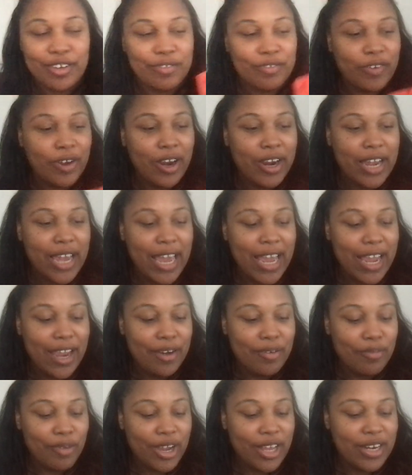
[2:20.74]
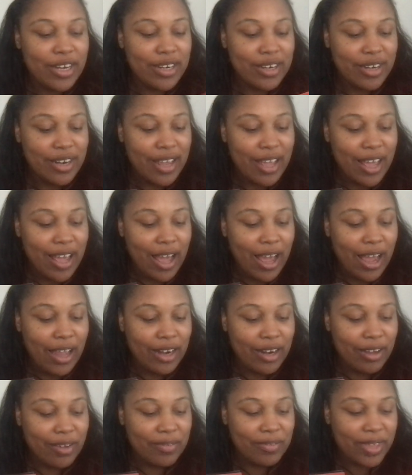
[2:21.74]
very handwritten. I
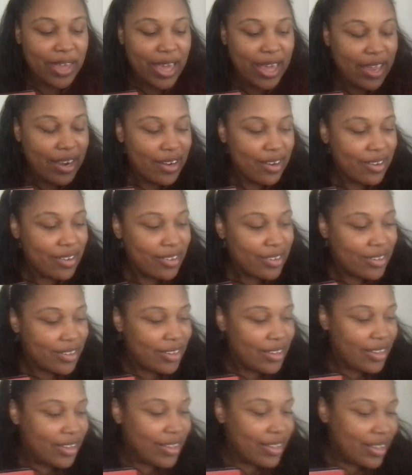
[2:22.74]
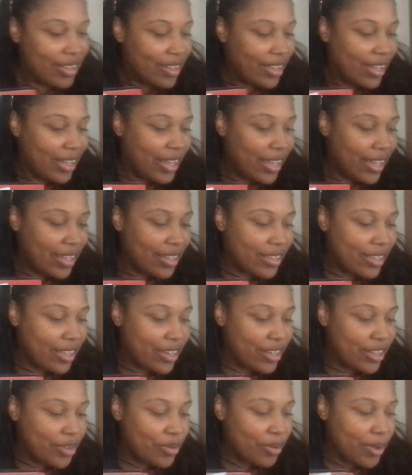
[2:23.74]
love that. And then
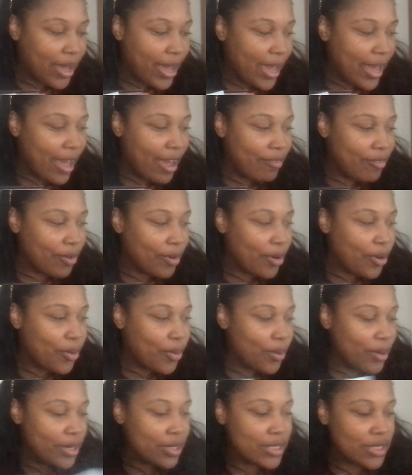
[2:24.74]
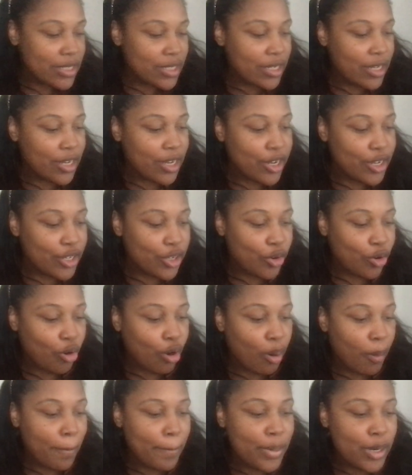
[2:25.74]
you have, of course,
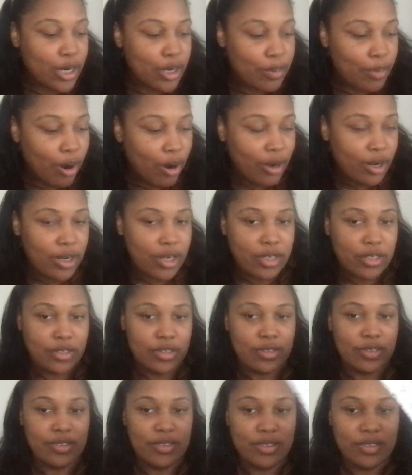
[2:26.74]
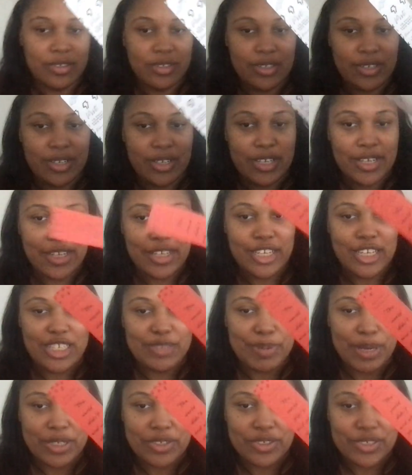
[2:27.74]
your bookmark, a
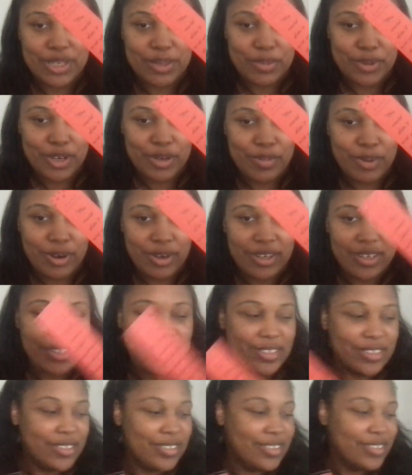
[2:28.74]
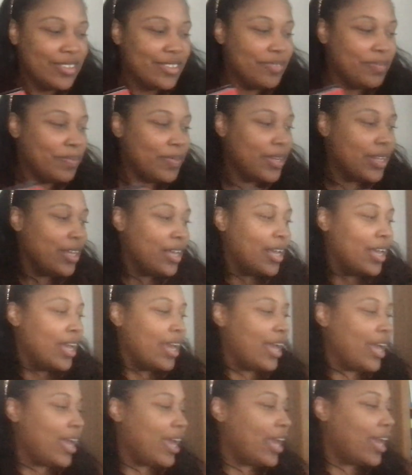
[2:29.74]
specialty bookmark.
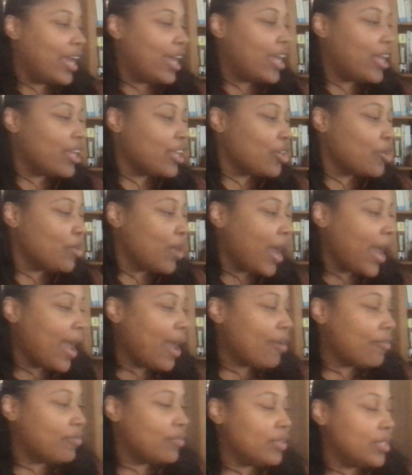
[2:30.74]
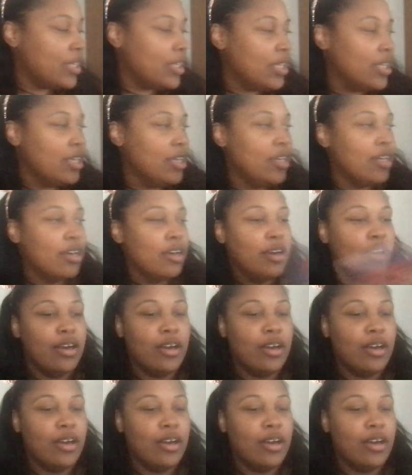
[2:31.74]
And you have the